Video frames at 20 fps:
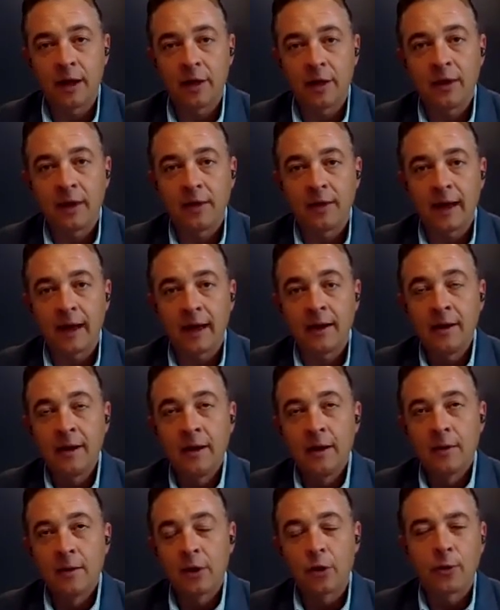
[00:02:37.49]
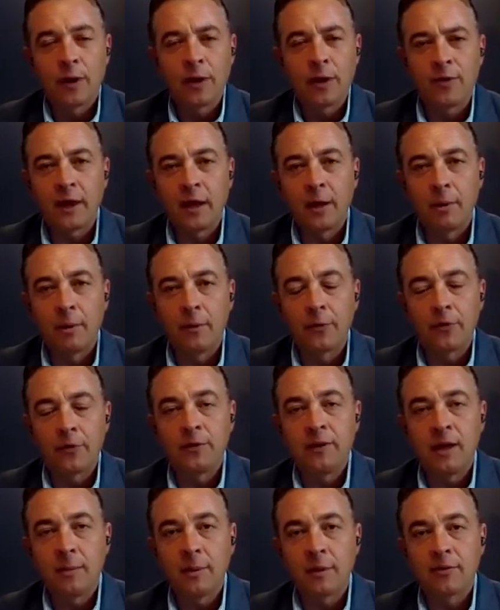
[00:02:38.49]
And I think that the great thing about the
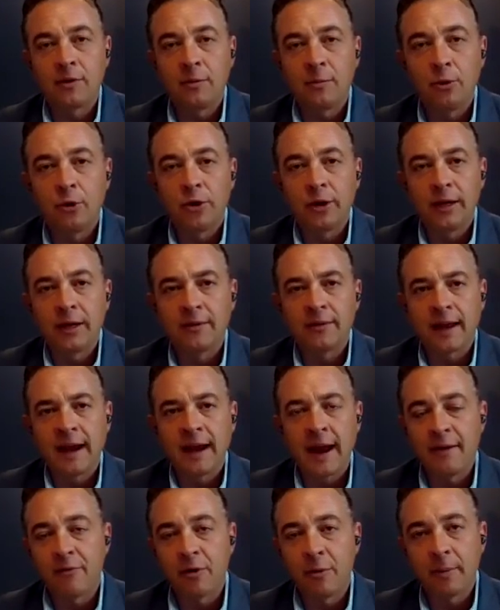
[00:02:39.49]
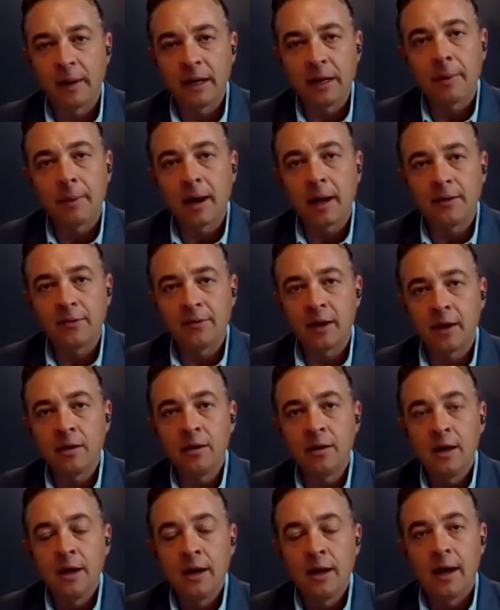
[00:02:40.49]
TMS community is that everybody buys
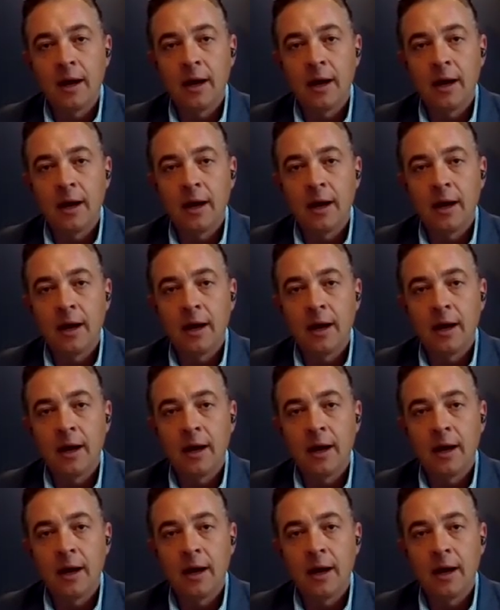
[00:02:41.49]
in.